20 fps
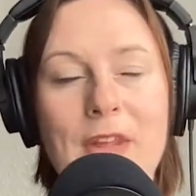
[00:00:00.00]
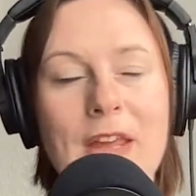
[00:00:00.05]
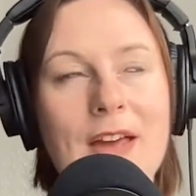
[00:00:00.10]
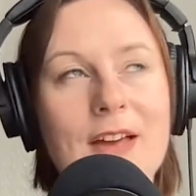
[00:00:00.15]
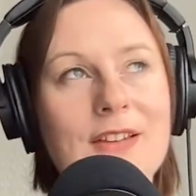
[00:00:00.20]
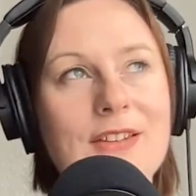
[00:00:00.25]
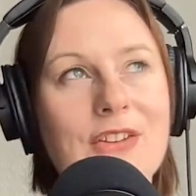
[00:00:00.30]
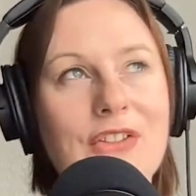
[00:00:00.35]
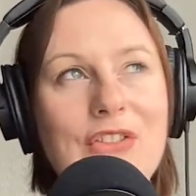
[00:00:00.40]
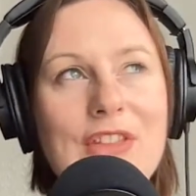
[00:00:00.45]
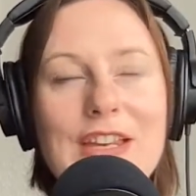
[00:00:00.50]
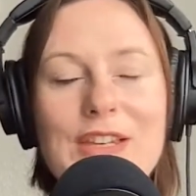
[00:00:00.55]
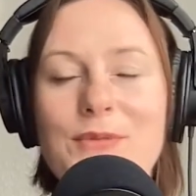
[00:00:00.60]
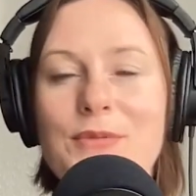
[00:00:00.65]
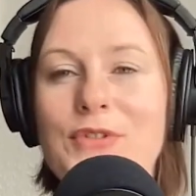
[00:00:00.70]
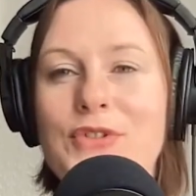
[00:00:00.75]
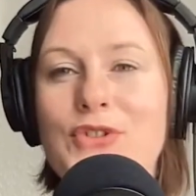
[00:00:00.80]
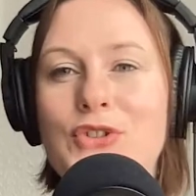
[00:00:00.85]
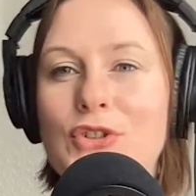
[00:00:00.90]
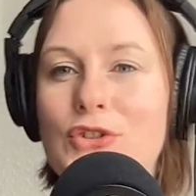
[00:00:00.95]
So this was
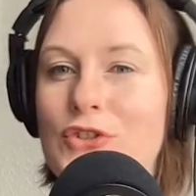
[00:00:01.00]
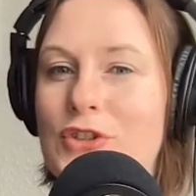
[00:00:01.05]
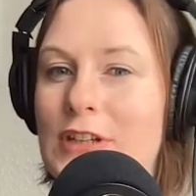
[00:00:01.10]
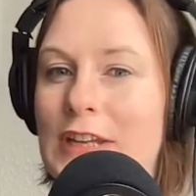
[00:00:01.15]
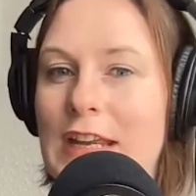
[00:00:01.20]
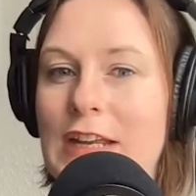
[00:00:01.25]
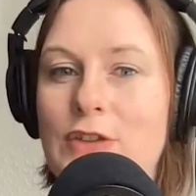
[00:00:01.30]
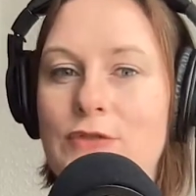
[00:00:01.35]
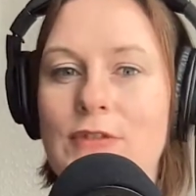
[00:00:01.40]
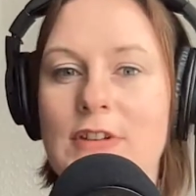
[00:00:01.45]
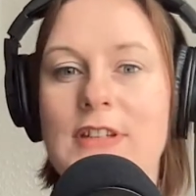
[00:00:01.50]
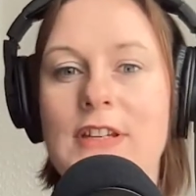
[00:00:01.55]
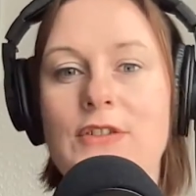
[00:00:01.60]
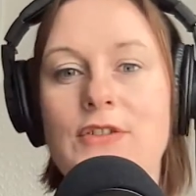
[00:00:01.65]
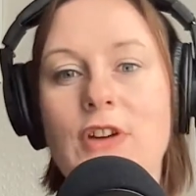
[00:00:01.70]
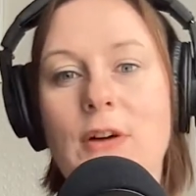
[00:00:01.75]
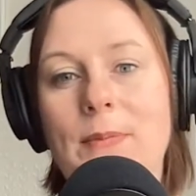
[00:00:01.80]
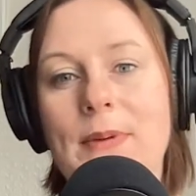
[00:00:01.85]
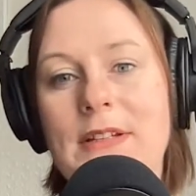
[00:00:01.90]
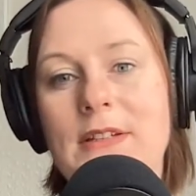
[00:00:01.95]
such an interesting
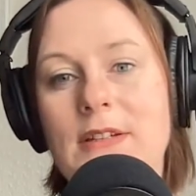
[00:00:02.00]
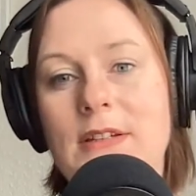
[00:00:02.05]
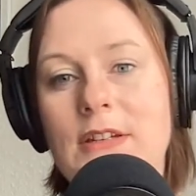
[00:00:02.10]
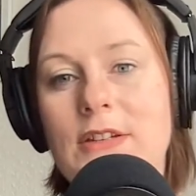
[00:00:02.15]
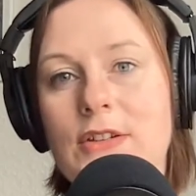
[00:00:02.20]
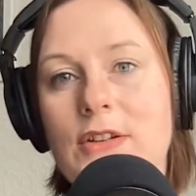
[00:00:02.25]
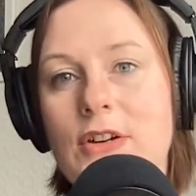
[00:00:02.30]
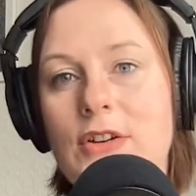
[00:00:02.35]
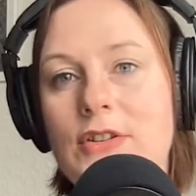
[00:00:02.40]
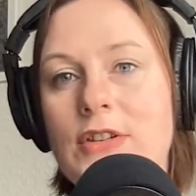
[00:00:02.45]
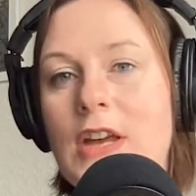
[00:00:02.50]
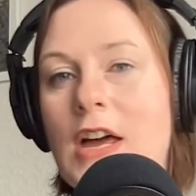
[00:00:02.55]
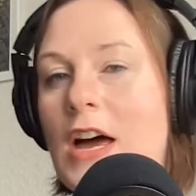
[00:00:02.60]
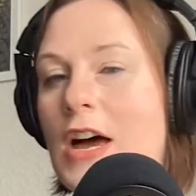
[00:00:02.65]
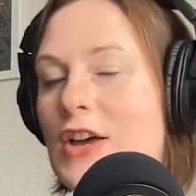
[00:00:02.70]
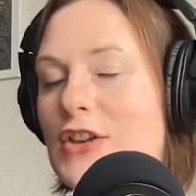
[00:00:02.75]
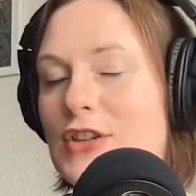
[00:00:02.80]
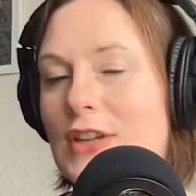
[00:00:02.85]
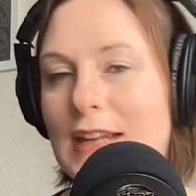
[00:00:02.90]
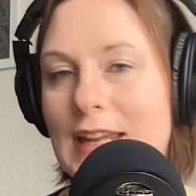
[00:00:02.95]
topic to discuss.
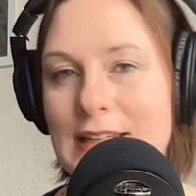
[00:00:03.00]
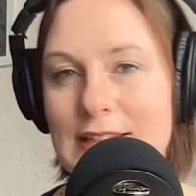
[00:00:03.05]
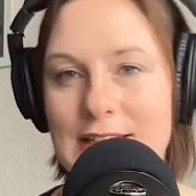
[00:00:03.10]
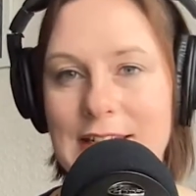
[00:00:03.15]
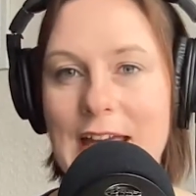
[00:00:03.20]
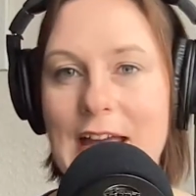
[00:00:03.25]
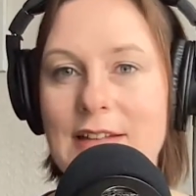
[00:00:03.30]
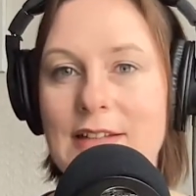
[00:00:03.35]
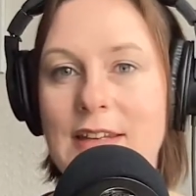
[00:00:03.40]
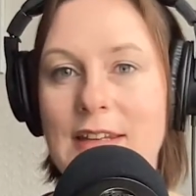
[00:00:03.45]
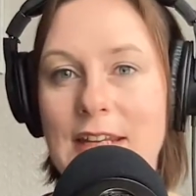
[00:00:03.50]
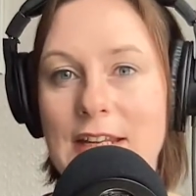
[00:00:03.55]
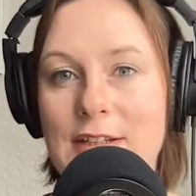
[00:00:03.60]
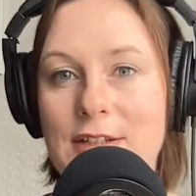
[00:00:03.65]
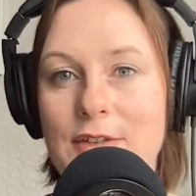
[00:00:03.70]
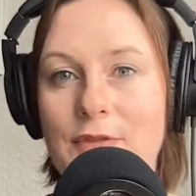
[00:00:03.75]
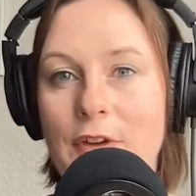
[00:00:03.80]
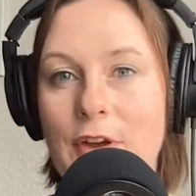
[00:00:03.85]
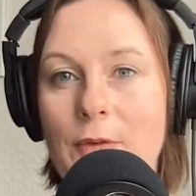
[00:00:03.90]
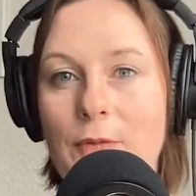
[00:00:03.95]
So let's get to the
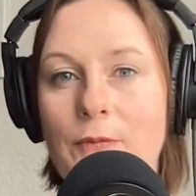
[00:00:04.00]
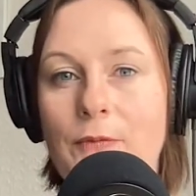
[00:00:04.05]
interview.